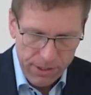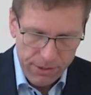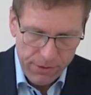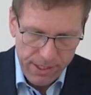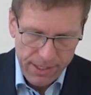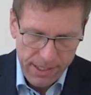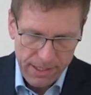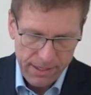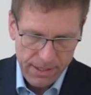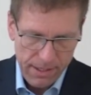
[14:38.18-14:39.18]
to
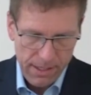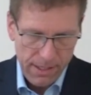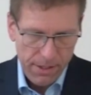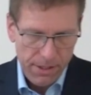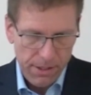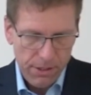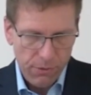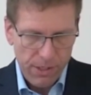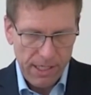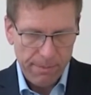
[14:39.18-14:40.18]
assess the
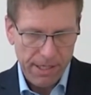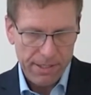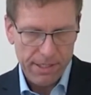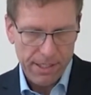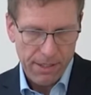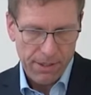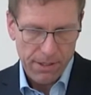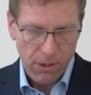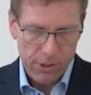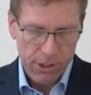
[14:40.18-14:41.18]
cooling capacity and the
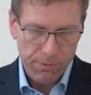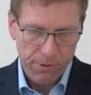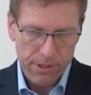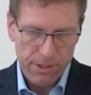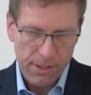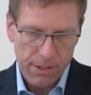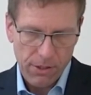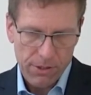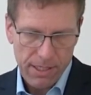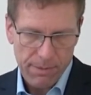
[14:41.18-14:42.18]
hotspots, the
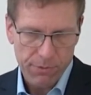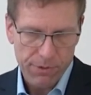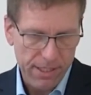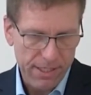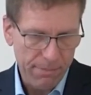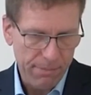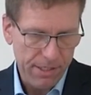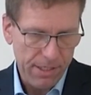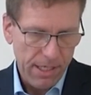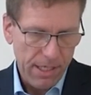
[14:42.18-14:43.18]
concept was examined
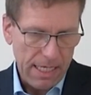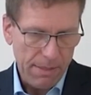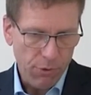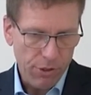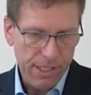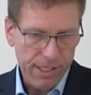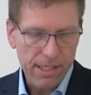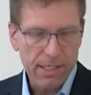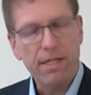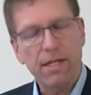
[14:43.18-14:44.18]
in more
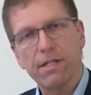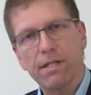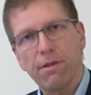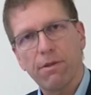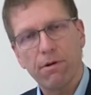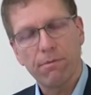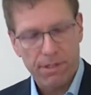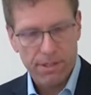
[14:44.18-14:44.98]
detail in a thermal